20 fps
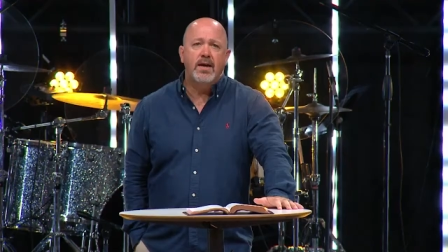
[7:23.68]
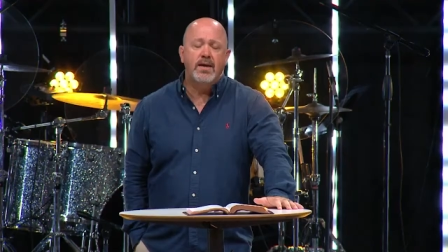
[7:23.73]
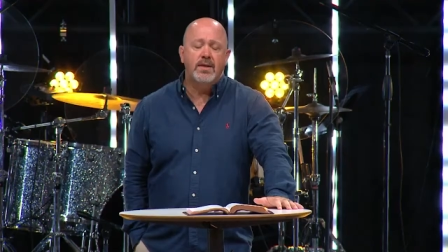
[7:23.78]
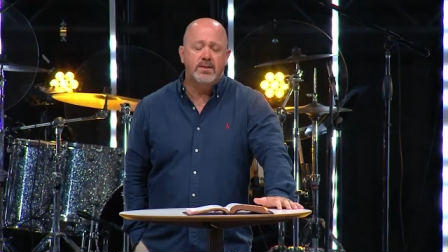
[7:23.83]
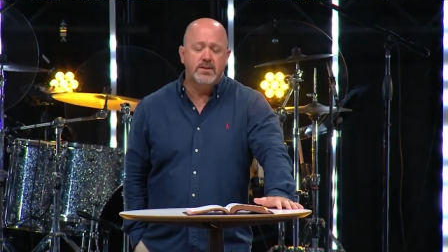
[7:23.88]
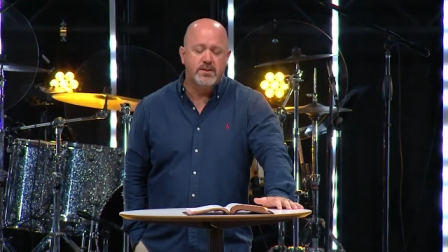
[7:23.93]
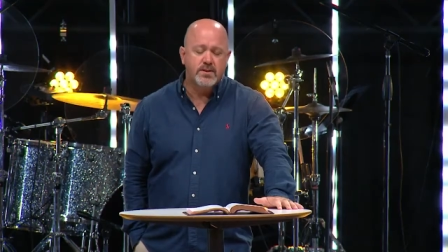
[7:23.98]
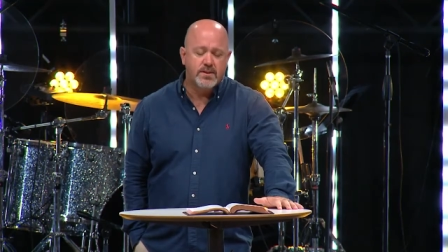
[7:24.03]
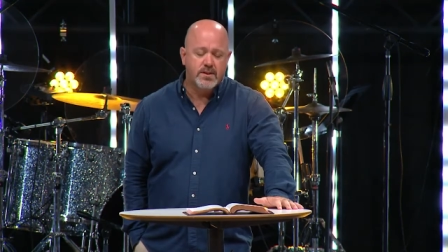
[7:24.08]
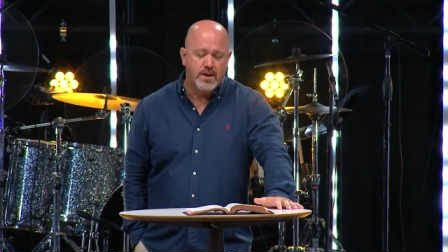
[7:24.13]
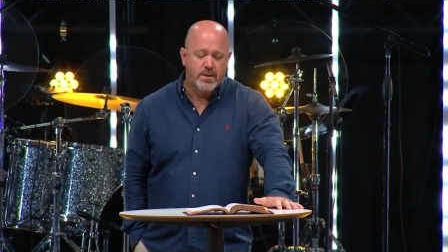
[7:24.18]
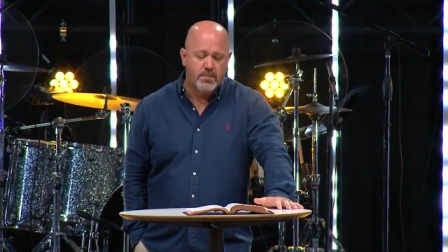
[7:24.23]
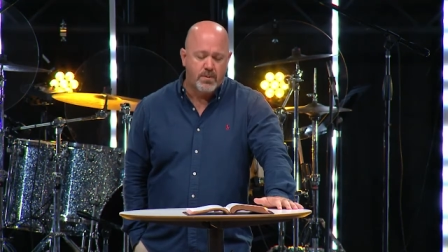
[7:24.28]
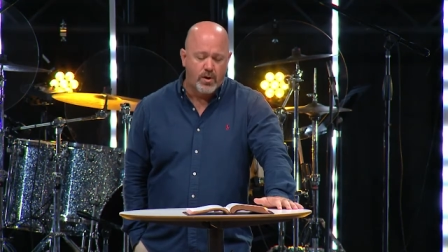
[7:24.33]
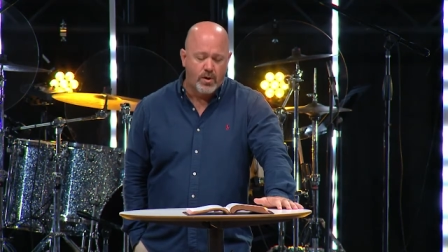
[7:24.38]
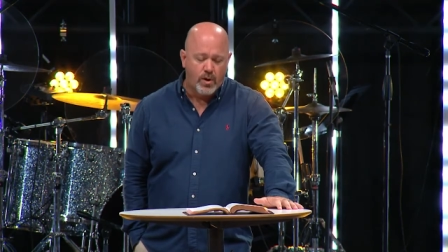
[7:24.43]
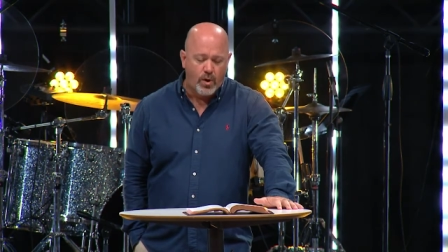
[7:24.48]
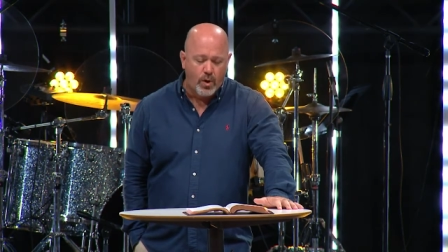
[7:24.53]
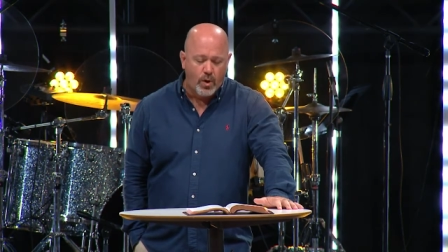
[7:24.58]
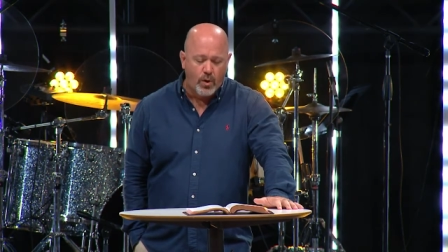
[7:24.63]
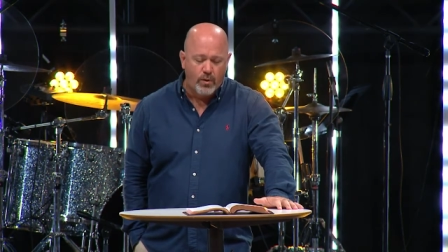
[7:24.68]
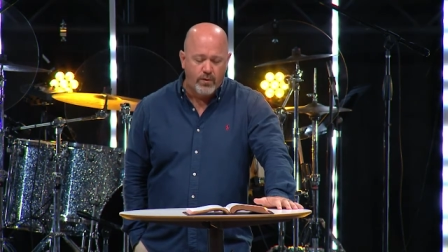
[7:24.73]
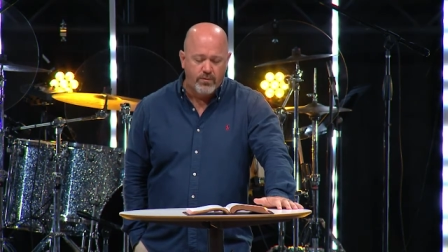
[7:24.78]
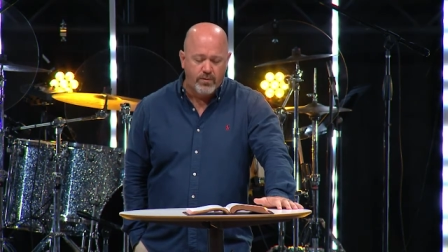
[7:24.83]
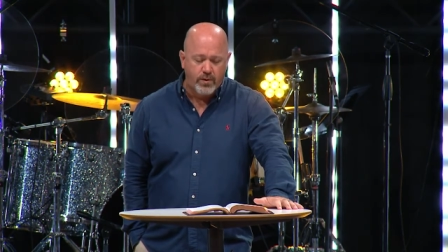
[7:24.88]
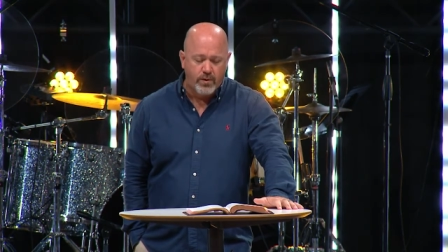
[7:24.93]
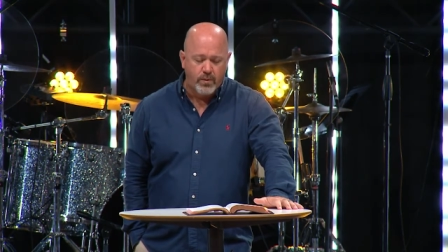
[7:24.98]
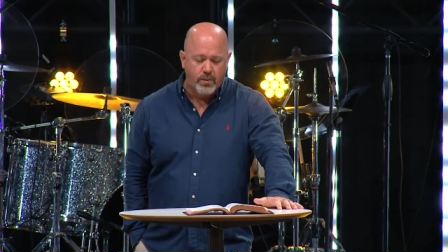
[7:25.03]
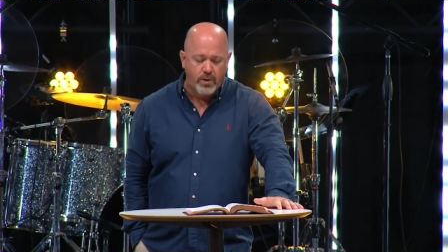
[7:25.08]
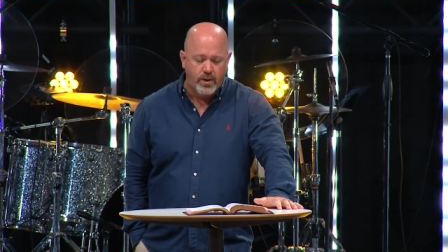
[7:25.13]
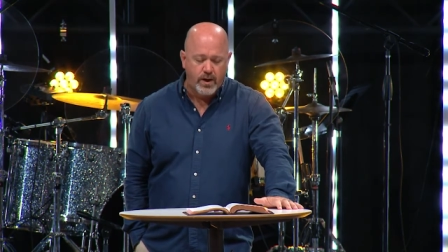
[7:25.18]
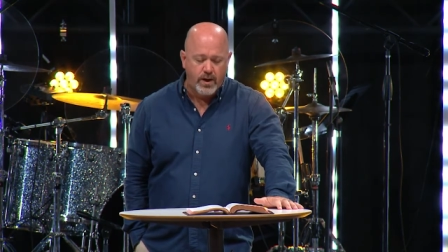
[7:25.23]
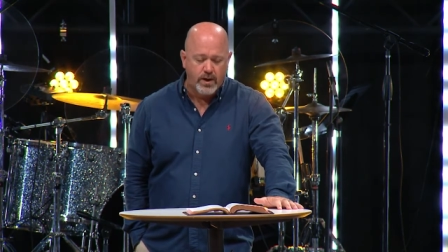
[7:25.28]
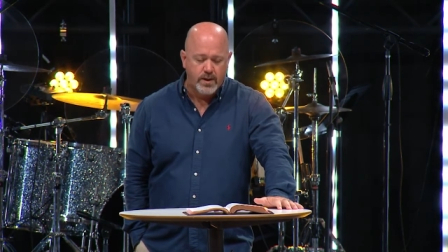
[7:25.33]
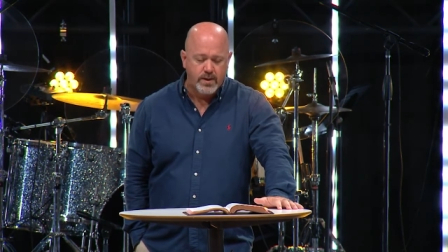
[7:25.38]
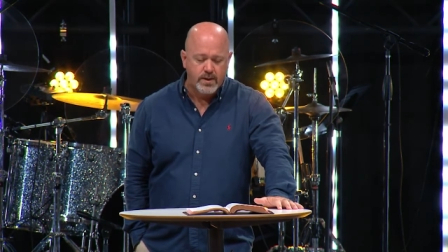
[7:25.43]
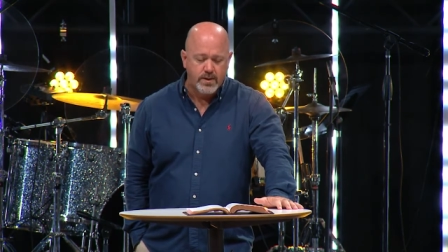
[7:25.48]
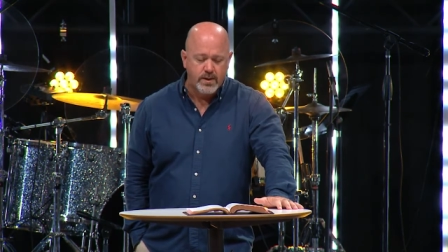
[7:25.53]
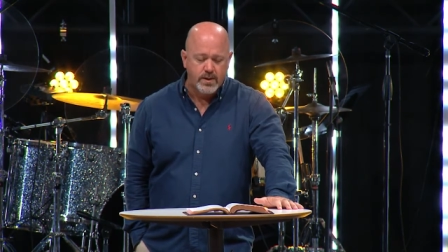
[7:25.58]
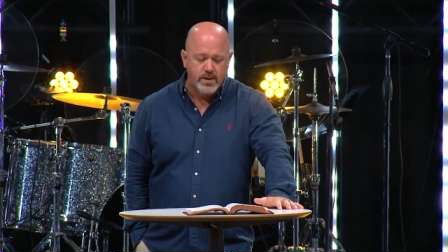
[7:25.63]
and some are
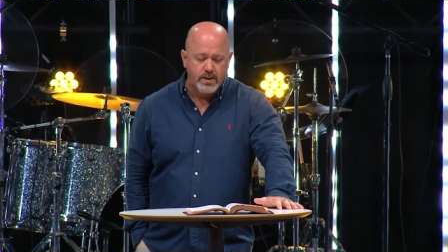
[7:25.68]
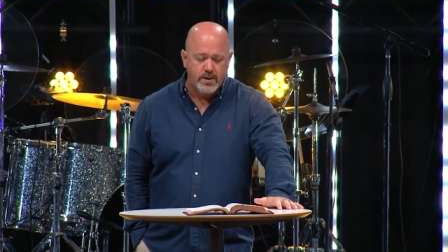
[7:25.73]
overworked